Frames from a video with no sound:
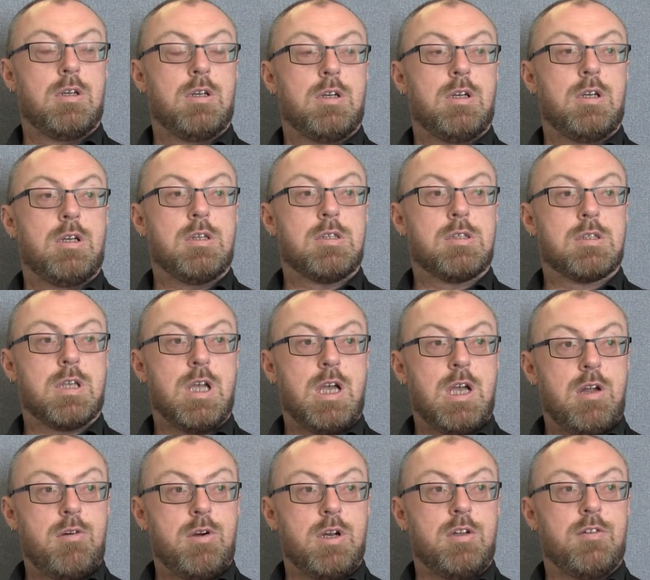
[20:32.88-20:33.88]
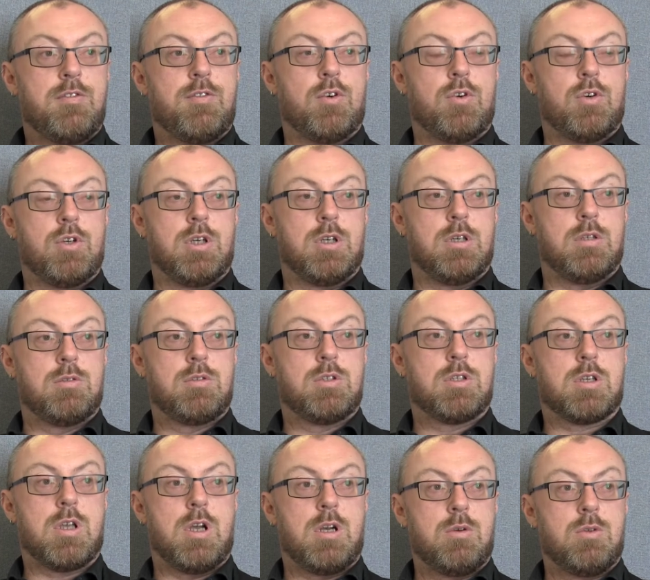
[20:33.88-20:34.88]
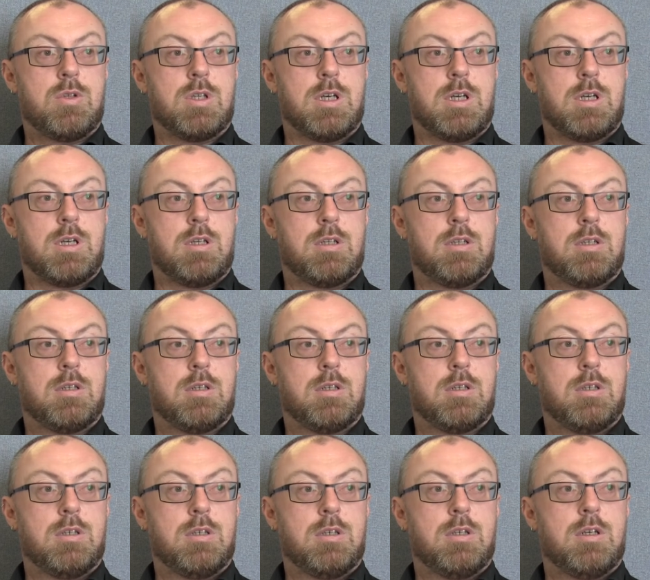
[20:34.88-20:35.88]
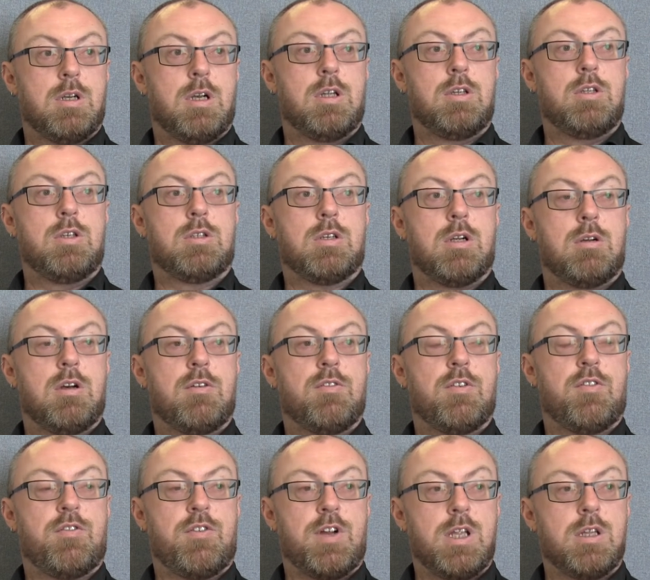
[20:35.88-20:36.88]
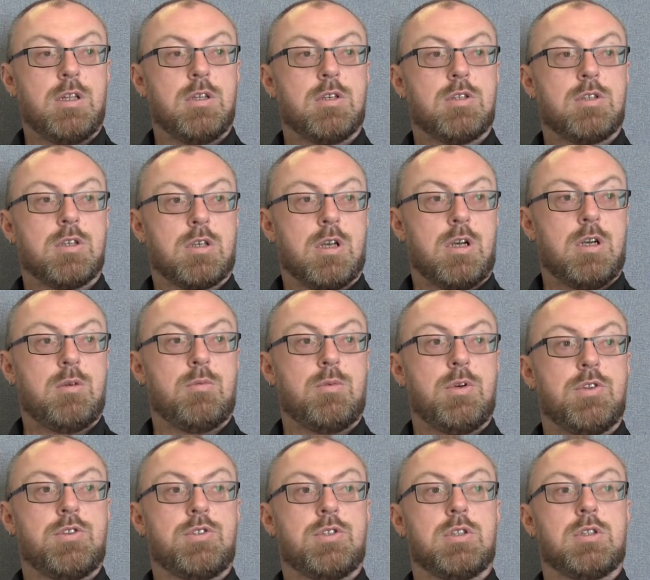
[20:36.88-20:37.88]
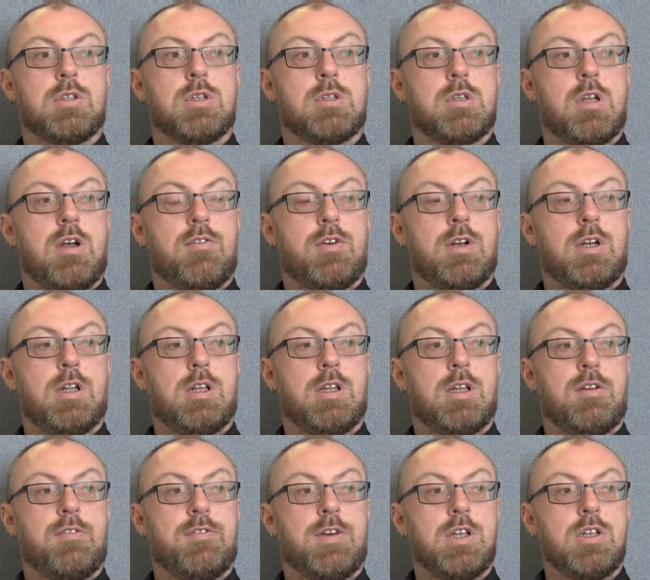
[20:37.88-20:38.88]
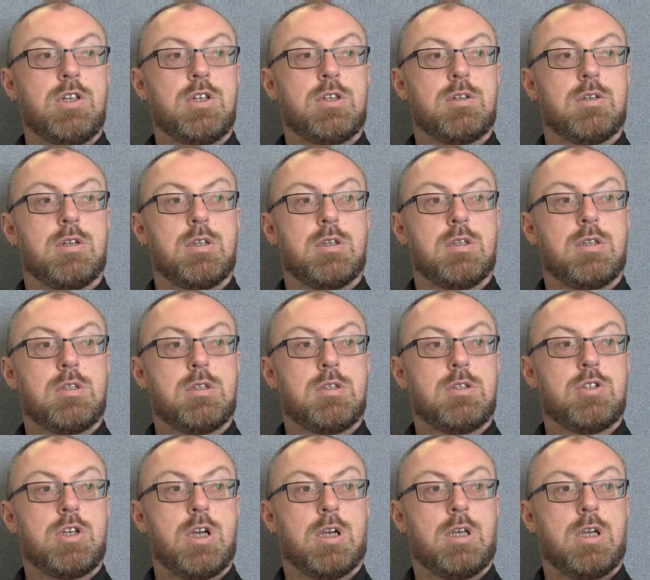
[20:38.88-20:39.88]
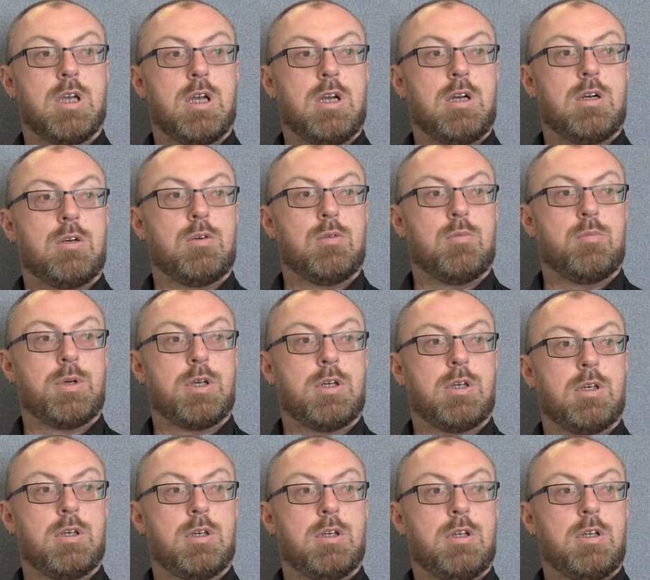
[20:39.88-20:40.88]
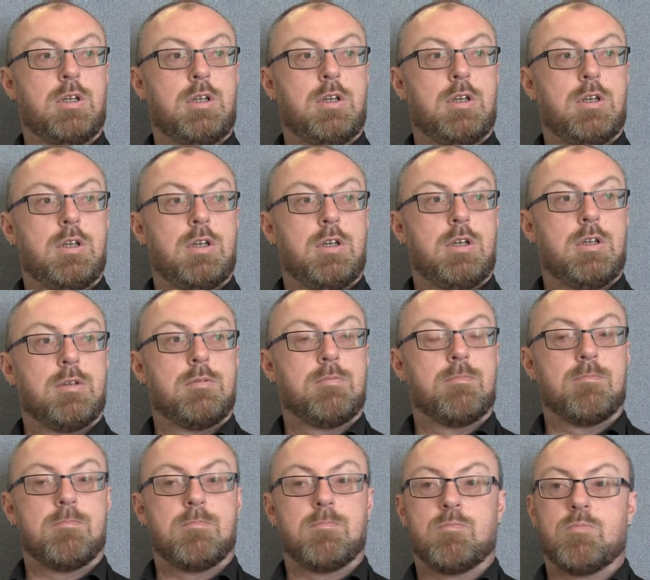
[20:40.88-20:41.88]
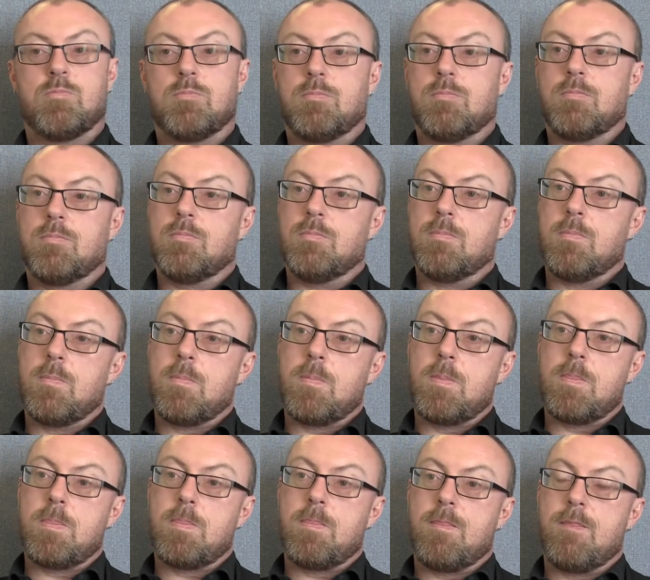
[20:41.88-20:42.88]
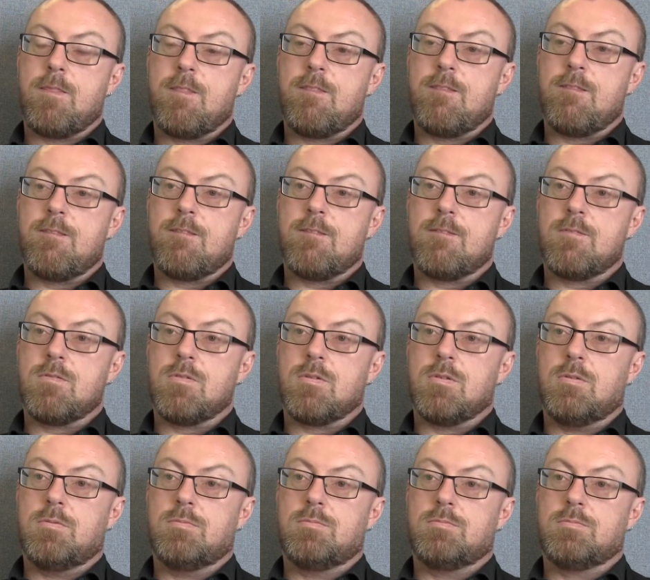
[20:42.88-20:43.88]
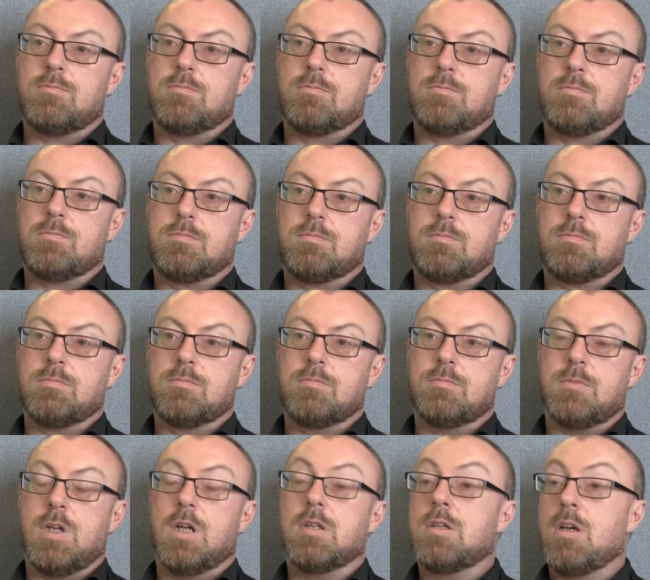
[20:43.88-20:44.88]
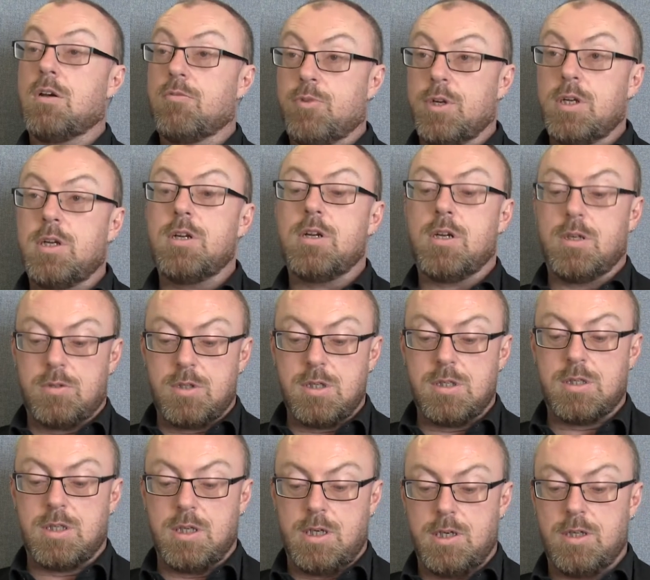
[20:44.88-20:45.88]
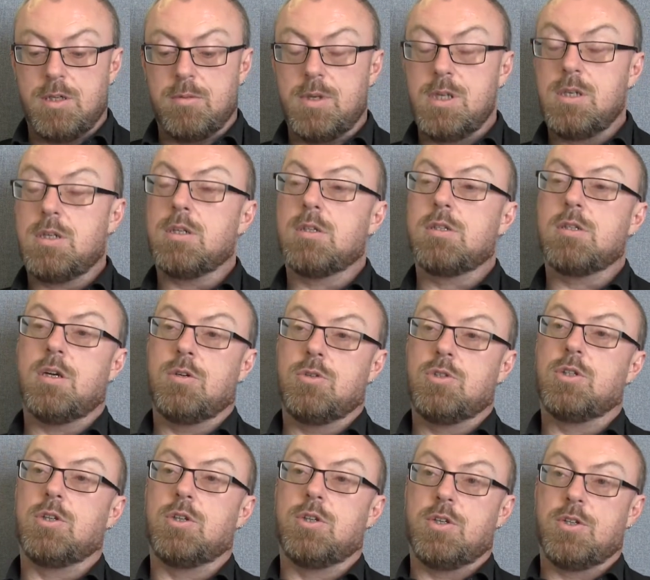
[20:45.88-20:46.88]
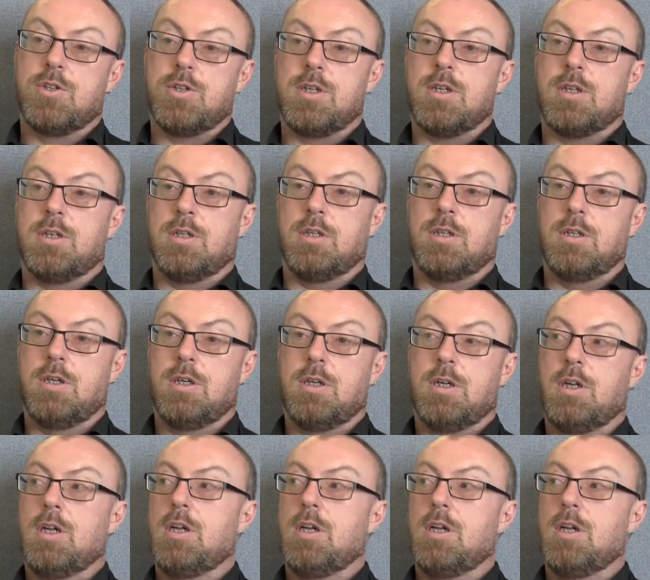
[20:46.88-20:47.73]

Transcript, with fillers: it's scary for you to go there and you don't have a friend to go with to just have a little adventure and check it out. But like you said, I'm so used to like the straight scene. I, t I really noticed it at the media social the other night. Mm.